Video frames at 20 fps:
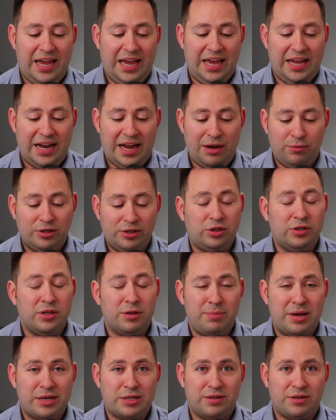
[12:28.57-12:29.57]
And I wish you the
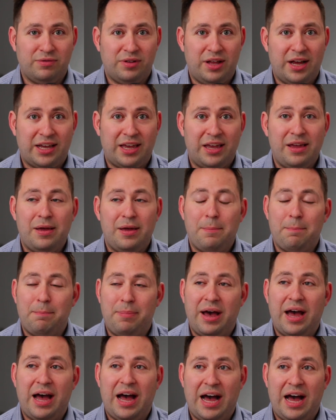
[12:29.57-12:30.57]
best of luck.
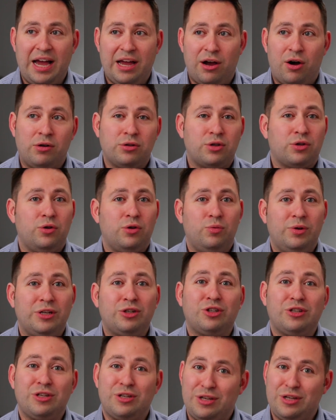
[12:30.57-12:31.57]
But I also
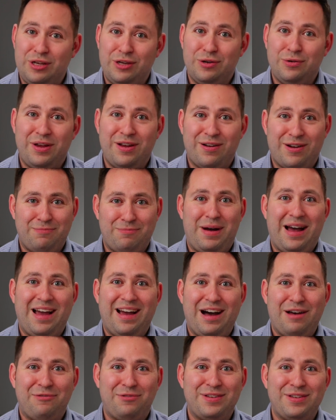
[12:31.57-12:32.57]
wish to see you here in my
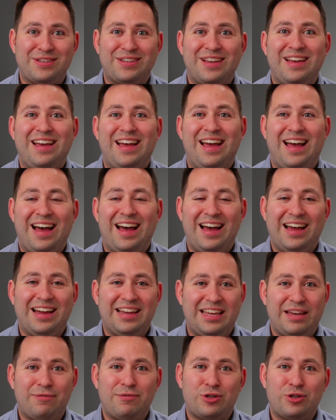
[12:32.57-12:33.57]
office.
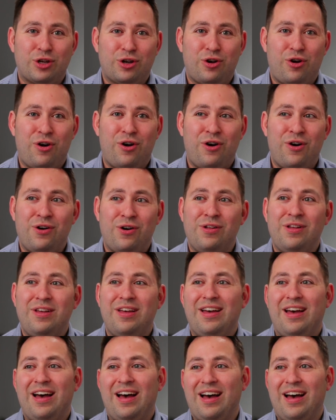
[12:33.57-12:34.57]
Give us a call.
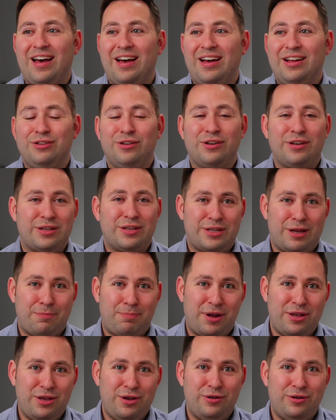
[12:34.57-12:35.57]
Look us up
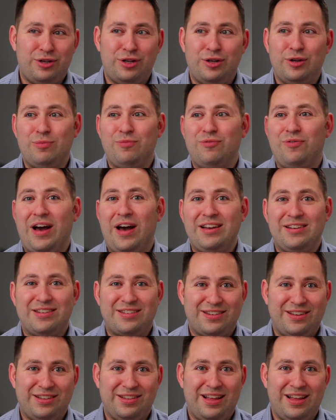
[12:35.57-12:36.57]
on YouTube, find
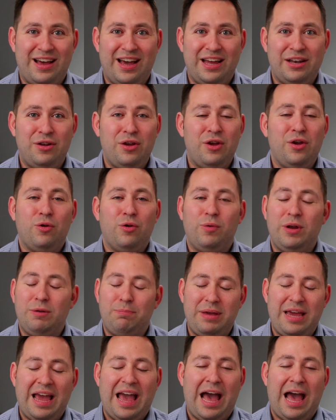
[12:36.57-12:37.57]
us online. We'd
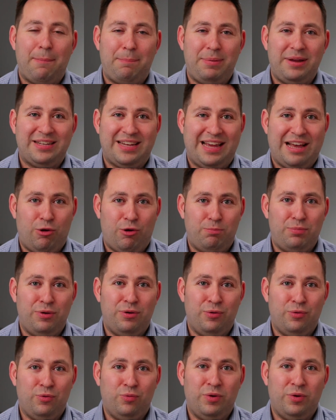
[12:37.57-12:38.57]
be happy to help
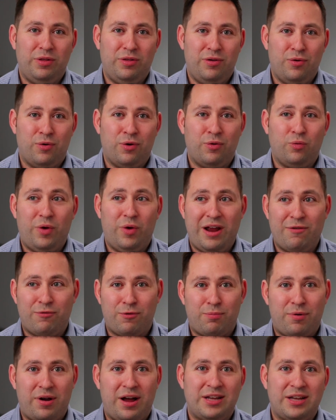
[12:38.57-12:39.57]
you with your waiver
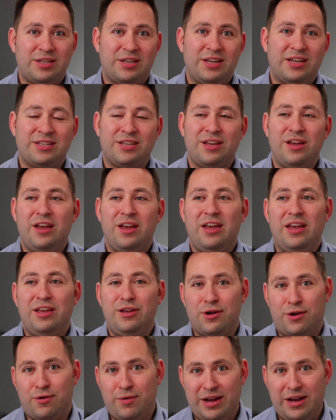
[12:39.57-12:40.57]
process,
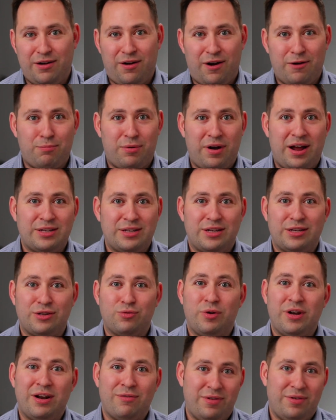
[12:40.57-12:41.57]
your green card process,
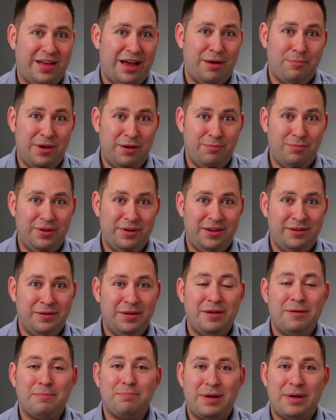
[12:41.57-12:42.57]
whatever that may be.
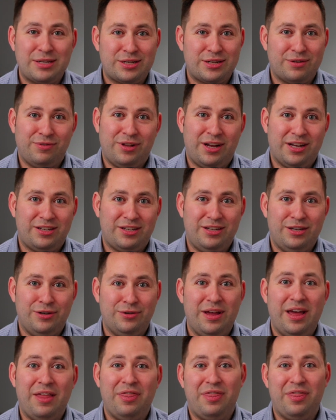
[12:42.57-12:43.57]
Best of luck to
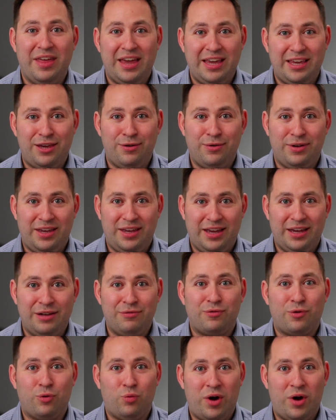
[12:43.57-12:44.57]
you, and thank you again
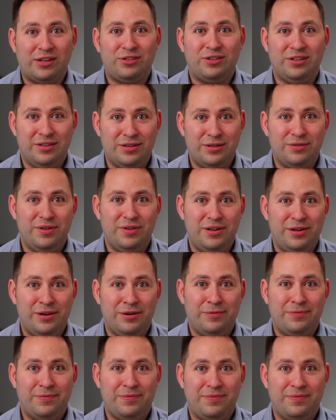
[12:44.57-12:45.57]
for watching this video.